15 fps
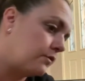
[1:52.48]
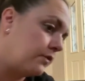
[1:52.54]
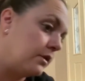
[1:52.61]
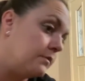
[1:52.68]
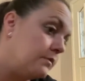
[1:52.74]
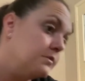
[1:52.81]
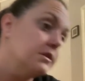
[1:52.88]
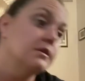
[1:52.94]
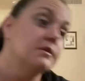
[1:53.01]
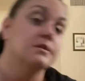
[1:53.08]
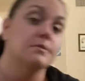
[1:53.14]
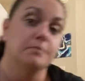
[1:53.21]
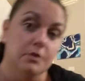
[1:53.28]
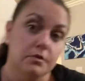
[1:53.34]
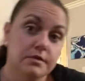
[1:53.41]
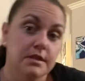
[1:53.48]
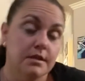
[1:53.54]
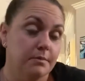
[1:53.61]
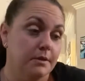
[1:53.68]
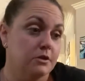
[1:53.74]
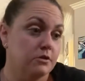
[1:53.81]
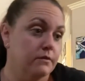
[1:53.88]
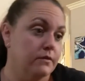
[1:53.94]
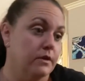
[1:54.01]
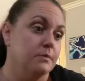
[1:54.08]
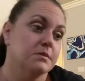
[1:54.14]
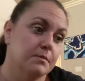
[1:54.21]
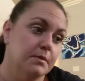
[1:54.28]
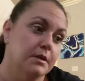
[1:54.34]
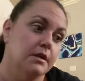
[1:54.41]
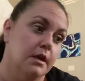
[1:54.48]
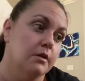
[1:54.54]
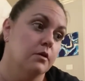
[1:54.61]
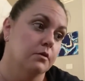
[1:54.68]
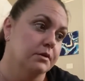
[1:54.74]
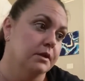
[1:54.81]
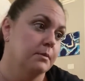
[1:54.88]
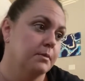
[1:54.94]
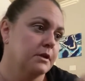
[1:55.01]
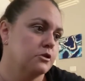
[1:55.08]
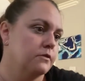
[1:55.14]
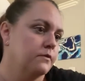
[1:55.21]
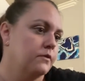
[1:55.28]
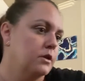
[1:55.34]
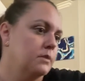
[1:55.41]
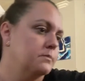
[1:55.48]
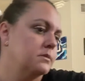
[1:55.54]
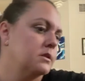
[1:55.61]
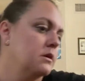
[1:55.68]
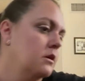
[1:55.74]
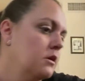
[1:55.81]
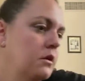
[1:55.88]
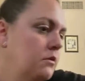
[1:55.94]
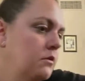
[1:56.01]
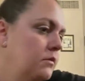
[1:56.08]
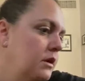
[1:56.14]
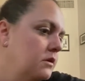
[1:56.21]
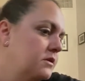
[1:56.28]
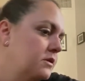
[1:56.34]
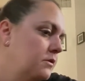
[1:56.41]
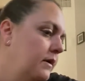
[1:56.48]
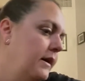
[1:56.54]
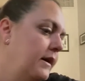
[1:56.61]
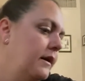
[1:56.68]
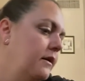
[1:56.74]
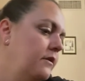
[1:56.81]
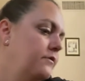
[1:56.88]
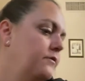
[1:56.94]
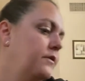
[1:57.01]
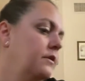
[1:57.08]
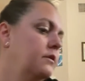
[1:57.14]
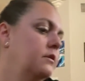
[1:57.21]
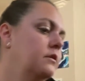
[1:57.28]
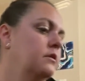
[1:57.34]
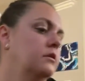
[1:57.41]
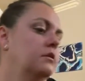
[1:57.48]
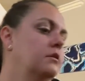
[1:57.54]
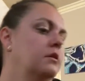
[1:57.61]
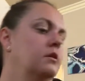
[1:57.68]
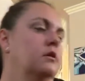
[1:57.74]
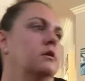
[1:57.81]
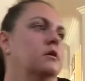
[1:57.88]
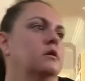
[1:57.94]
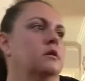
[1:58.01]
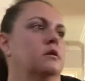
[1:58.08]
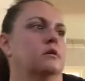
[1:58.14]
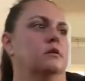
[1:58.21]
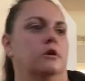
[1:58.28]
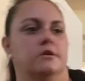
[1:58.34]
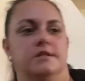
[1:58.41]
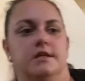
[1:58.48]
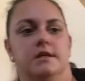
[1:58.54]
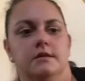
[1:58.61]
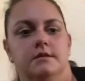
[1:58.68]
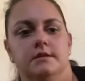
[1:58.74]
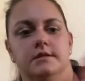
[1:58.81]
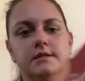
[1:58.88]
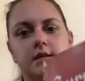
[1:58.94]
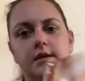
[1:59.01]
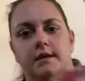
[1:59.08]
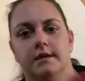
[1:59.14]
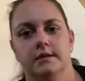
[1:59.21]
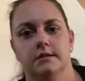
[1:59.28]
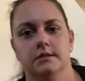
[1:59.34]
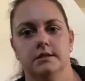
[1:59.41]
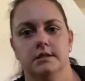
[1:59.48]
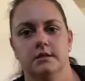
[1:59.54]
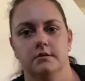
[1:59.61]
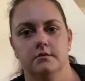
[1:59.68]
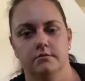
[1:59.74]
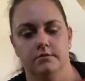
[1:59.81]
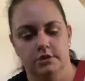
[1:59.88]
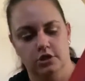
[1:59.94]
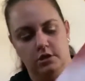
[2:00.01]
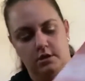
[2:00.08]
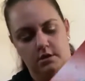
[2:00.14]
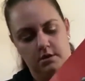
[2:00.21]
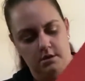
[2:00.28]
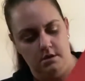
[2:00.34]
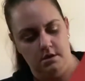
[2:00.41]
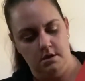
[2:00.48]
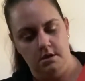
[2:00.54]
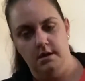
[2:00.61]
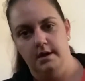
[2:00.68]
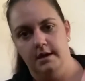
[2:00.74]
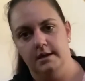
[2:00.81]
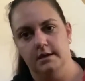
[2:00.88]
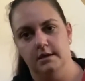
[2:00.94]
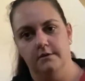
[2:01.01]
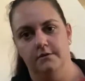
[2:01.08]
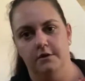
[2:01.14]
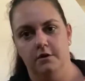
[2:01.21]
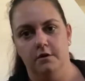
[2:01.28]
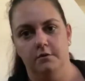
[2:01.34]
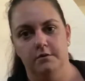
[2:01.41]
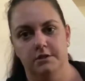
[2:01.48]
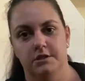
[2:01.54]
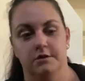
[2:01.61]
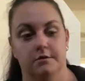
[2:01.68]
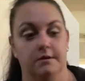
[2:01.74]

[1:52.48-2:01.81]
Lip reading: frames. It's mostly picture frames, but not only picture frames. We also have our tin signs, which I need to figure out what to do